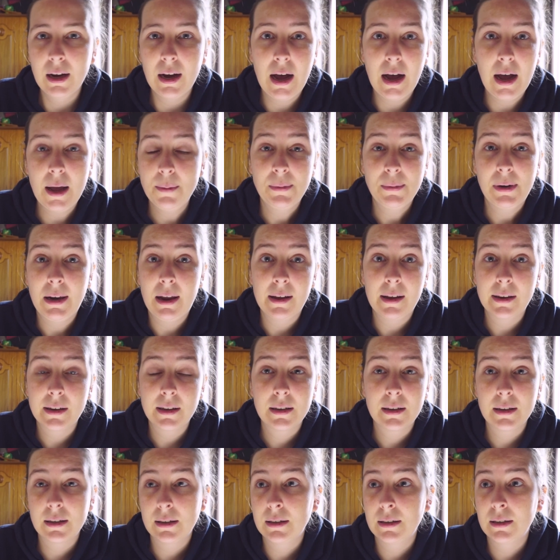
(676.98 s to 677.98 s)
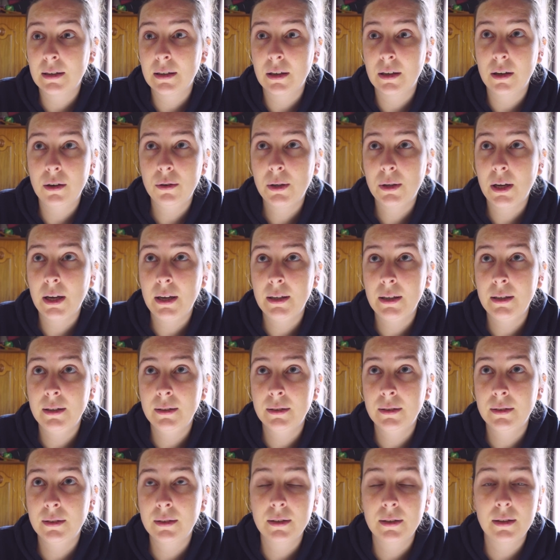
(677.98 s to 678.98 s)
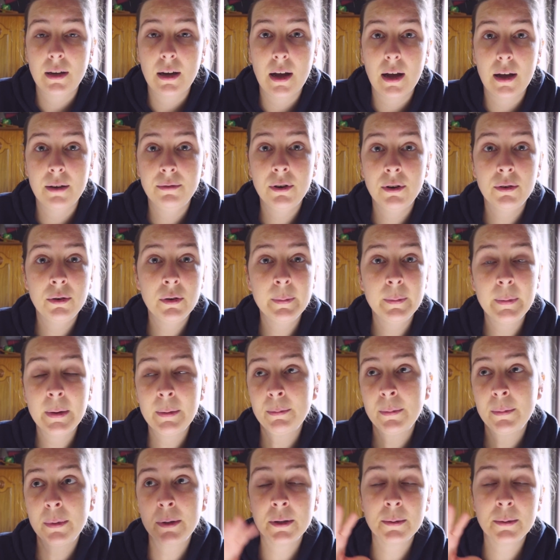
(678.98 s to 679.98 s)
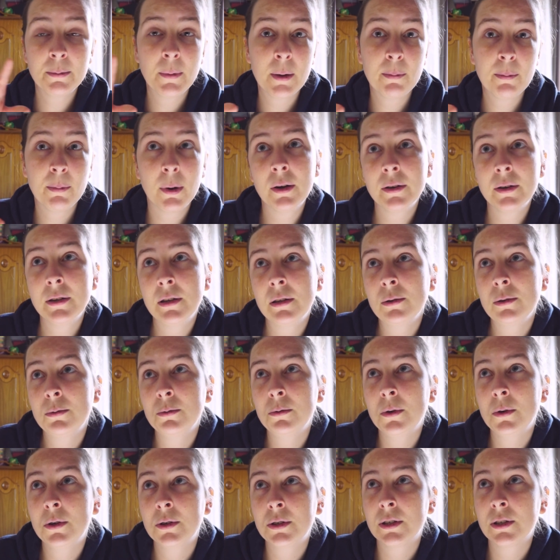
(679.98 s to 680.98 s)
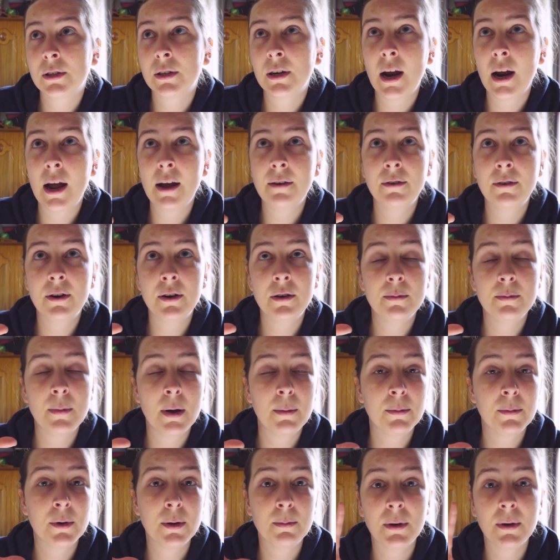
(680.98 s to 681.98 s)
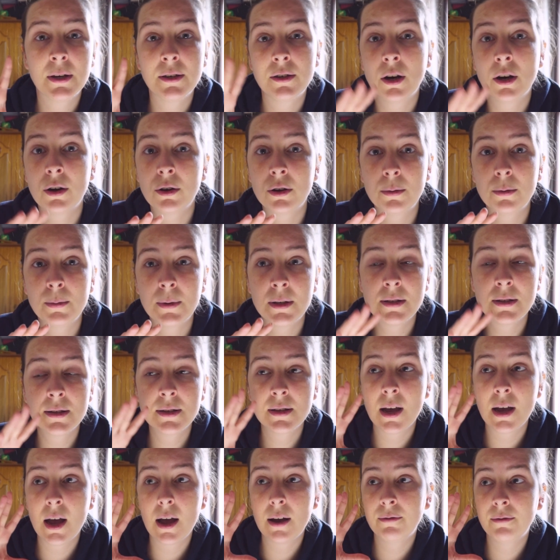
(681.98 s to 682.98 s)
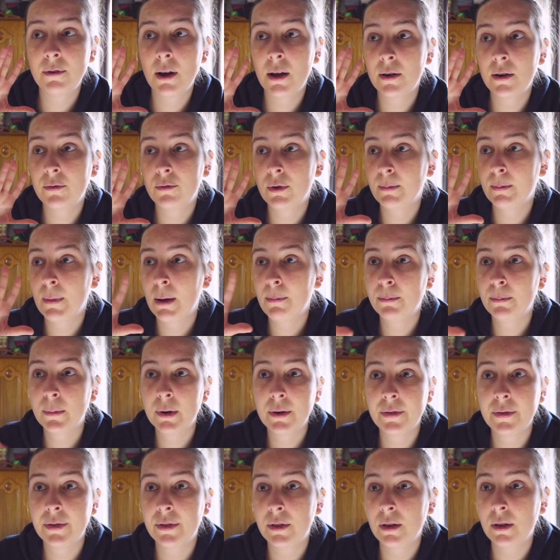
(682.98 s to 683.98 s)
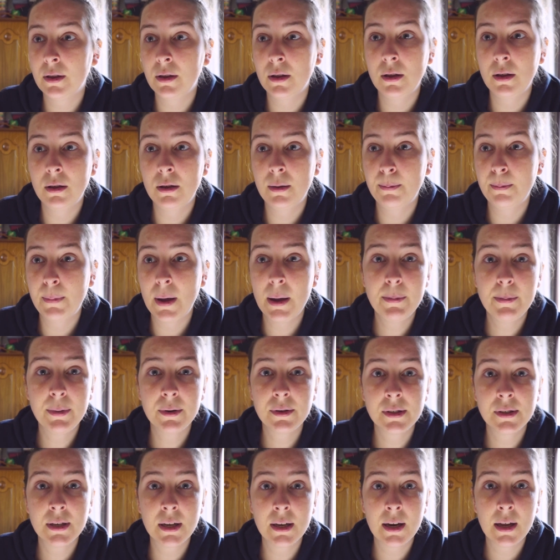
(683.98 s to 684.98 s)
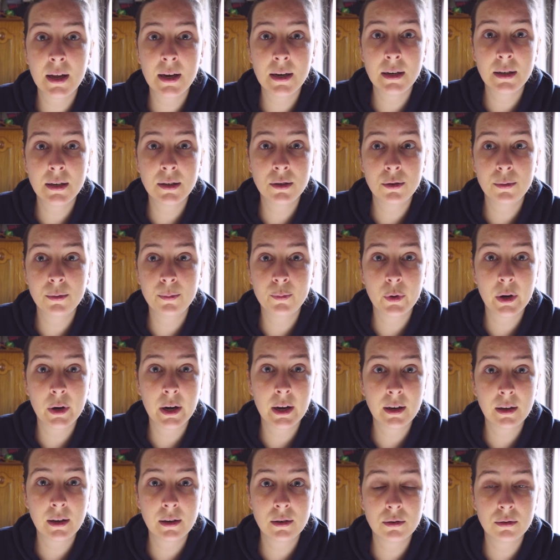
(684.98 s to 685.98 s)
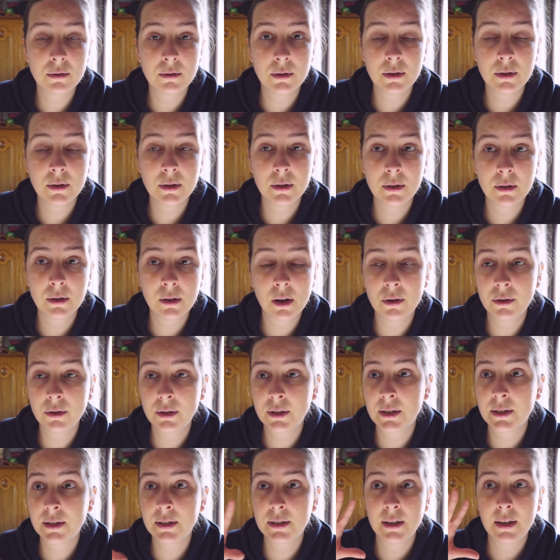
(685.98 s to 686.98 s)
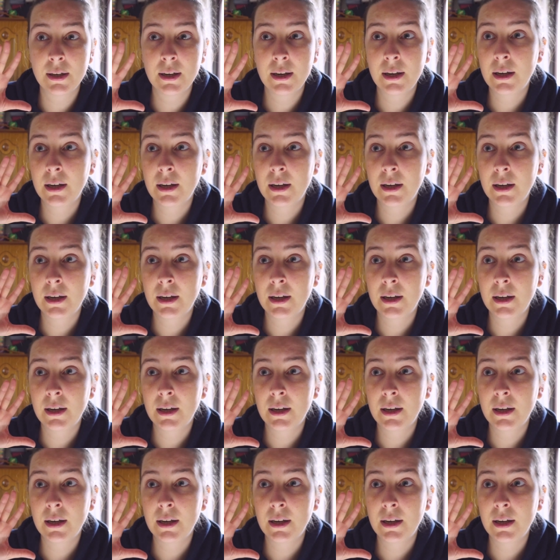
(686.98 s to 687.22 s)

I'm like, okay, have I remembered my bottle of water? Have I remembered my documents? Have I remembered the papers that I need to bring to the contest?